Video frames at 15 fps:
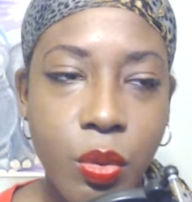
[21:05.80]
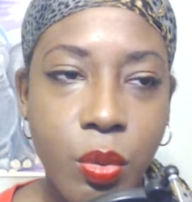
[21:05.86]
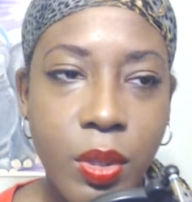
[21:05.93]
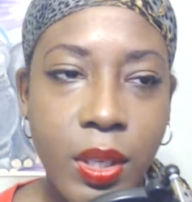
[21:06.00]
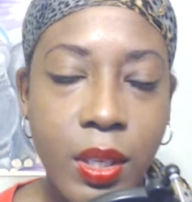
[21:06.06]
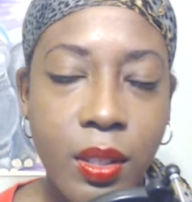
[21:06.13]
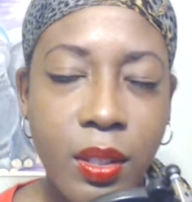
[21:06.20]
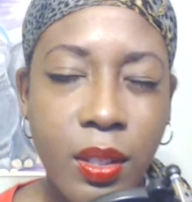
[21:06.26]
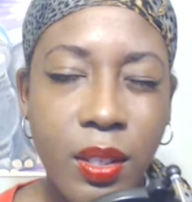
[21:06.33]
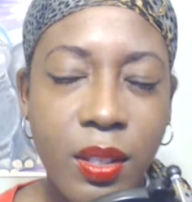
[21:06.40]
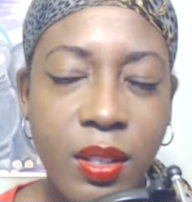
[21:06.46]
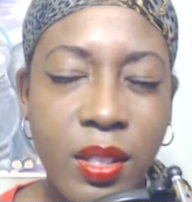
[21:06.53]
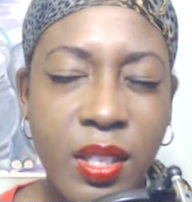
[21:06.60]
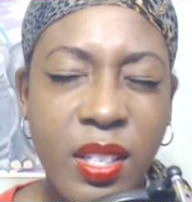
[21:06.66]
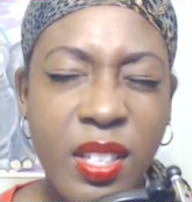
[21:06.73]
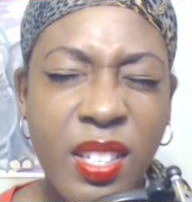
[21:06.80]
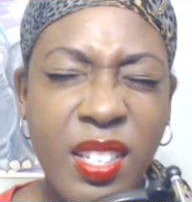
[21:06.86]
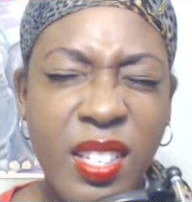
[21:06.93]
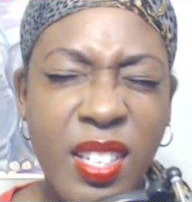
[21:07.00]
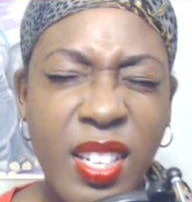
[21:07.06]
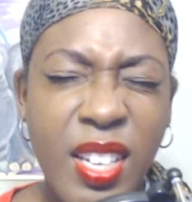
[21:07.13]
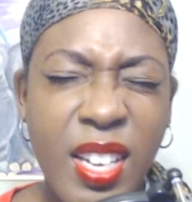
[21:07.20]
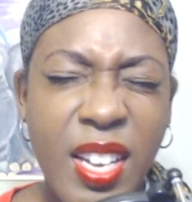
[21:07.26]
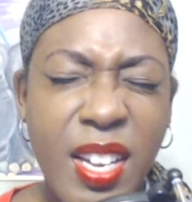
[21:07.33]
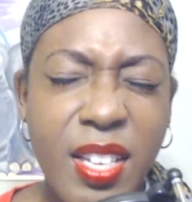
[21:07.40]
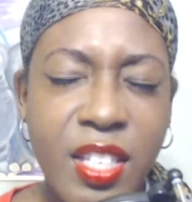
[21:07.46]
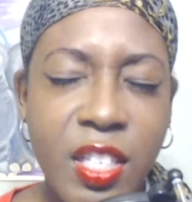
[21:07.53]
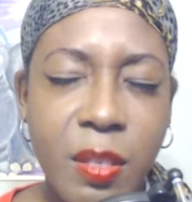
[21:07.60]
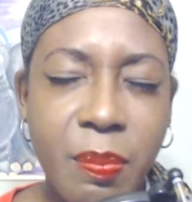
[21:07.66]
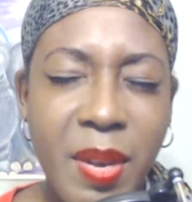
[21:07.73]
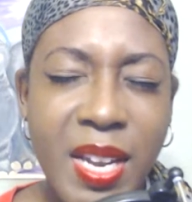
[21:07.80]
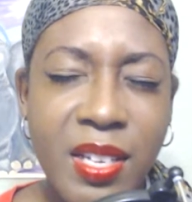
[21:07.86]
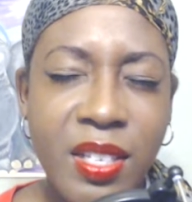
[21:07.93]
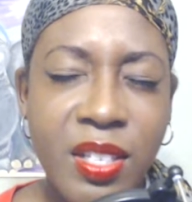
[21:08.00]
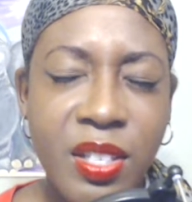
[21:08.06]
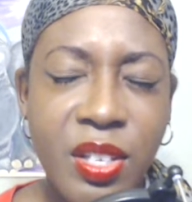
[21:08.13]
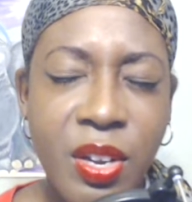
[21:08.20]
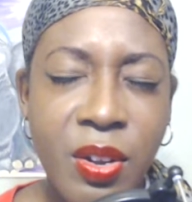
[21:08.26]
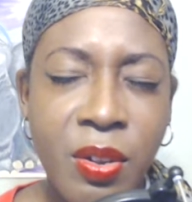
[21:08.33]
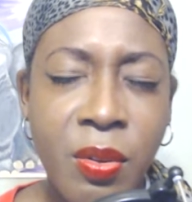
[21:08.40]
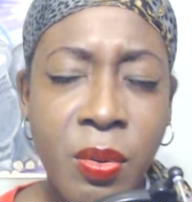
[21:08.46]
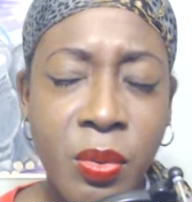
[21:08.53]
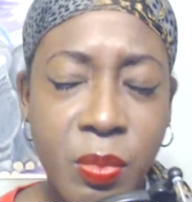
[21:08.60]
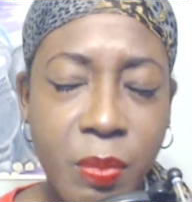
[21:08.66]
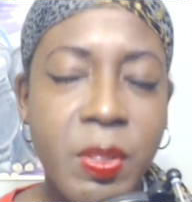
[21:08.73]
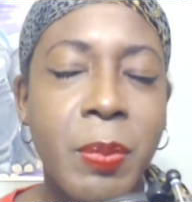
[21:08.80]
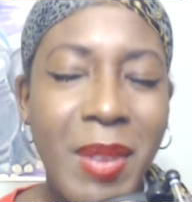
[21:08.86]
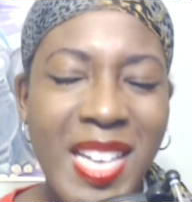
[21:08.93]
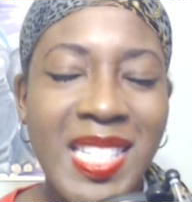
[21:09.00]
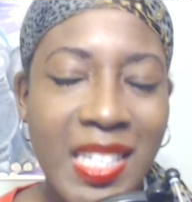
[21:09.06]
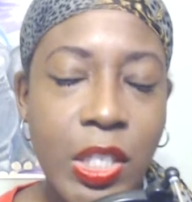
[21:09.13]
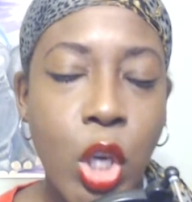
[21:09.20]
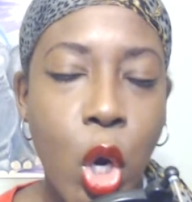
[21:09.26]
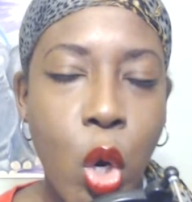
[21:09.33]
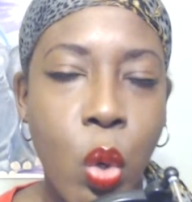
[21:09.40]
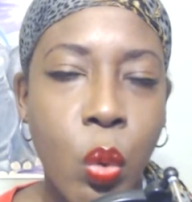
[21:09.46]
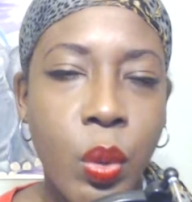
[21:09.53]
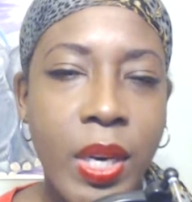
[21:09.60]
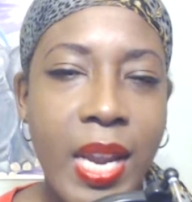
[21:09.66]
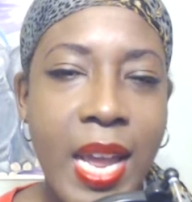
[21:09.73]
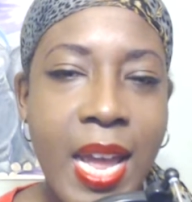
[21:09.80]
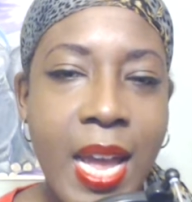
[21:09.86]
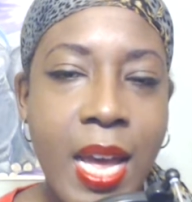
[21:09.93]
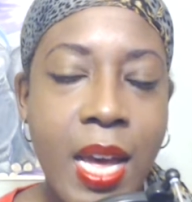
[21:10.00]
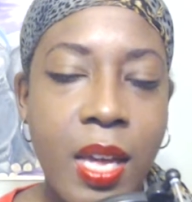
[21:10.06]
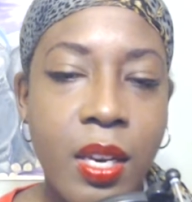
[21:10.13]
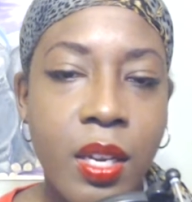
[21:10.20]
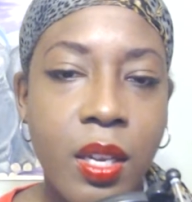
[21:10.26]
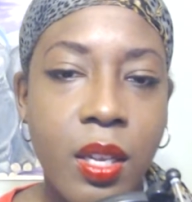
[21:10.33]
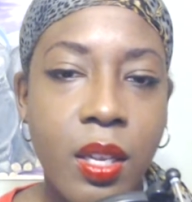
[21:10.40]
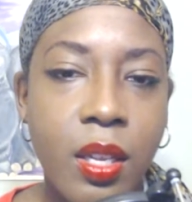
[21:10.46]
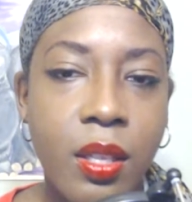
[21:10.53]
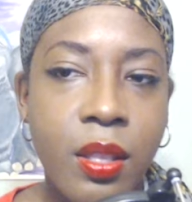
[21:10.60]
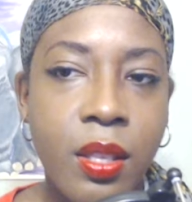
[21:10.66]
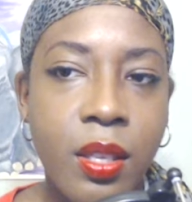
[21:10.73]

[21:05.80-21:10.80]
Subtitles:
to get the Space Stone and